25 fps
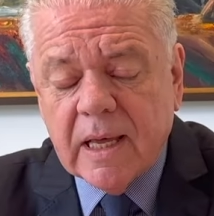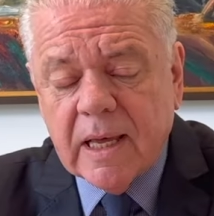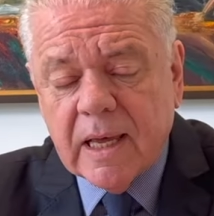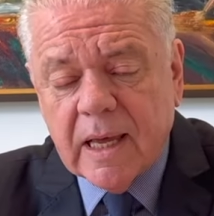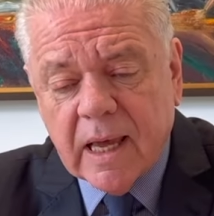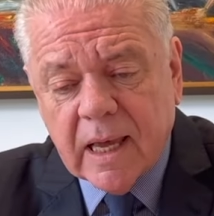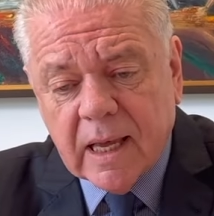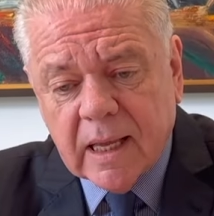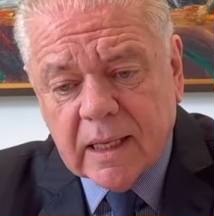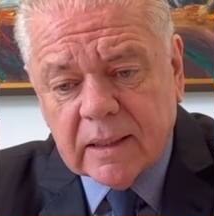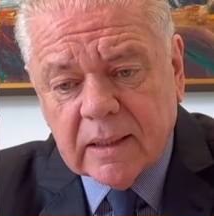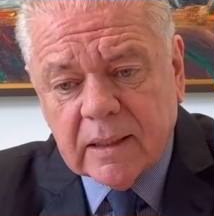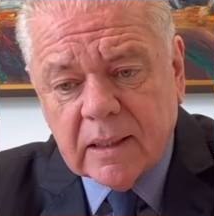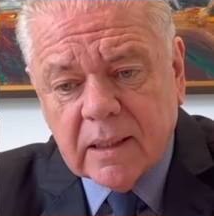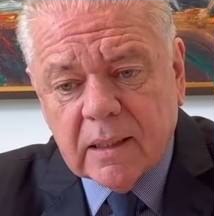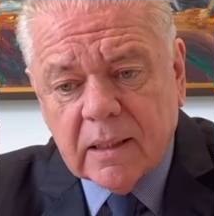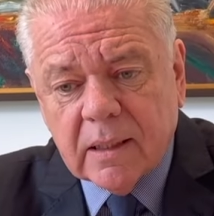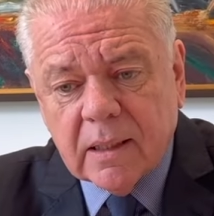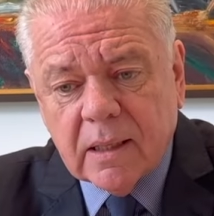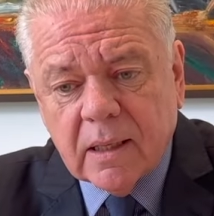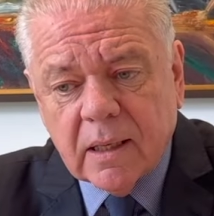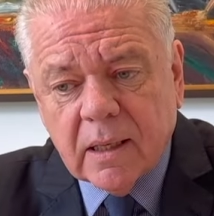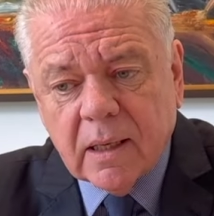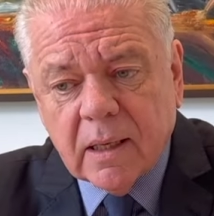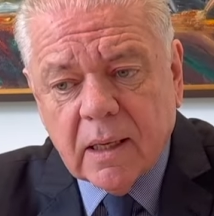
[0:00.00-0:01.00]
And
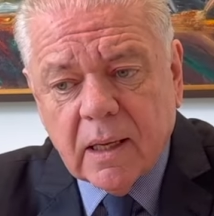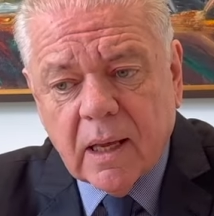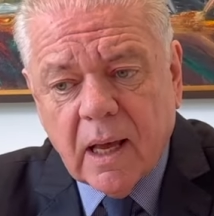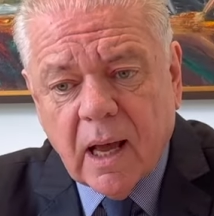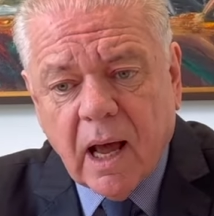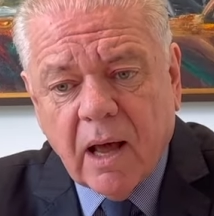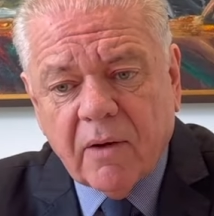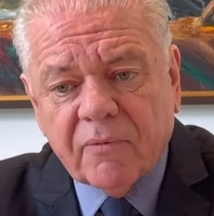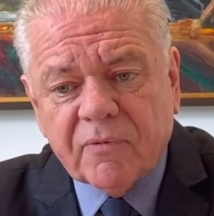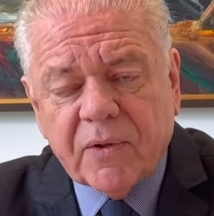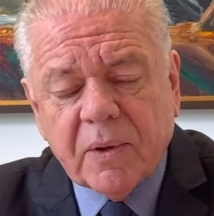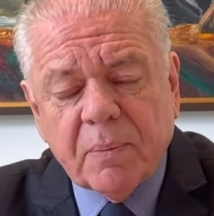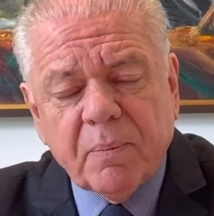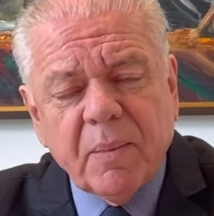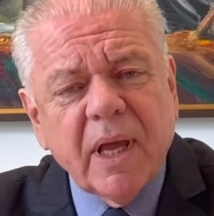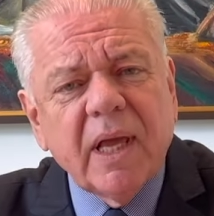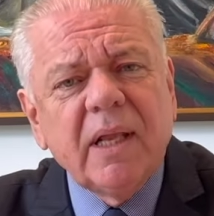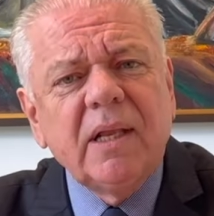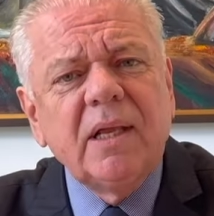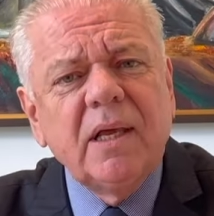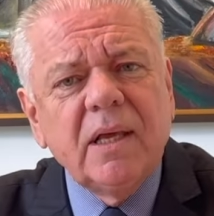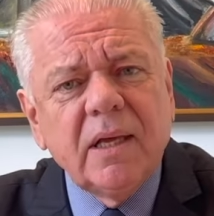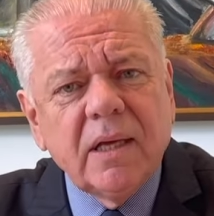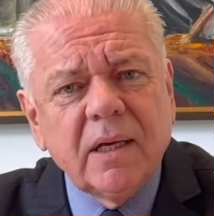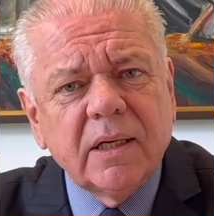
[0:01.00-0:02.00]
after
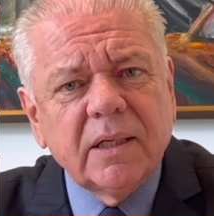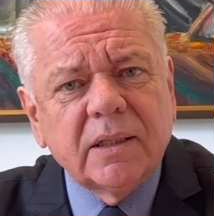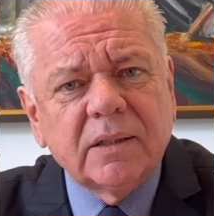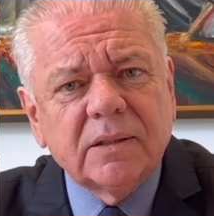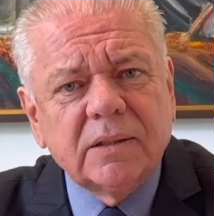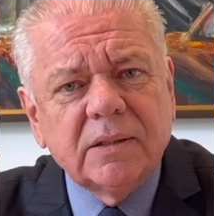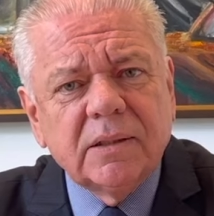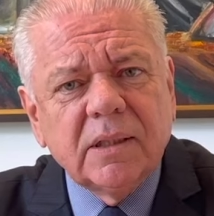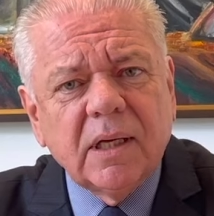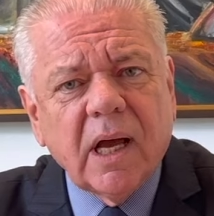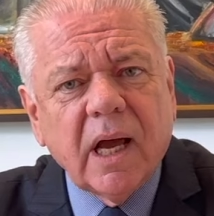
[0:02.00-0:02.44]
many years,